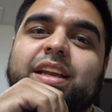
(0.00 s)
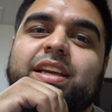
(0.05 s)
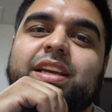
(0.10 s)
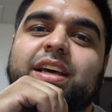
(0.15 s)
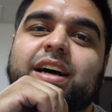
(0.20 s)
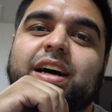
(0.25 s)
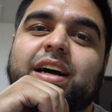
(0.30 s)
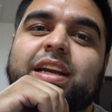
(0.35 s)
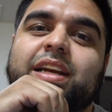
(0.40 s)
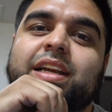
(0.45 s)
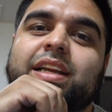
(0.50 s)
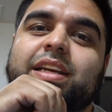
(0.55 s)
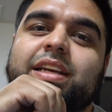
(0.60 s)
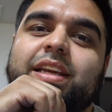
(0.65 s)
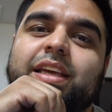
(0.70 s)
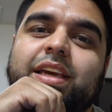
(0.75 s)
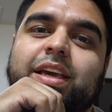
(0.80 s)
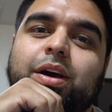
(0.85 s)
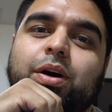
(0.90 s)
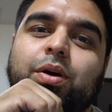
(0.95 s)
done,
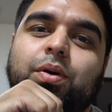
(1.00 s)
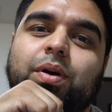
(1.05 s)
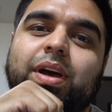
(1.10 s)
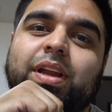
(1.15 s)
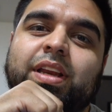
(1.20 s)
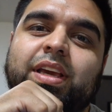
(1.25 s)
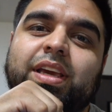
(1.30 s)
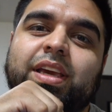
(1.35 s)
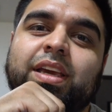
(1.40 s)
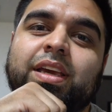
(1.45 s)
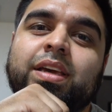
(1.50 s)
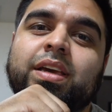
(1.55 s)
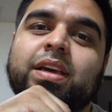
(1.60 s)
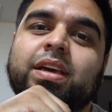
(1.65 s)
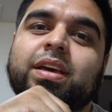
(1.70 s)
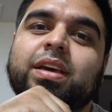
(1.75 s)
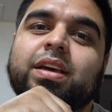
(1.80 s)
D-O-N-E,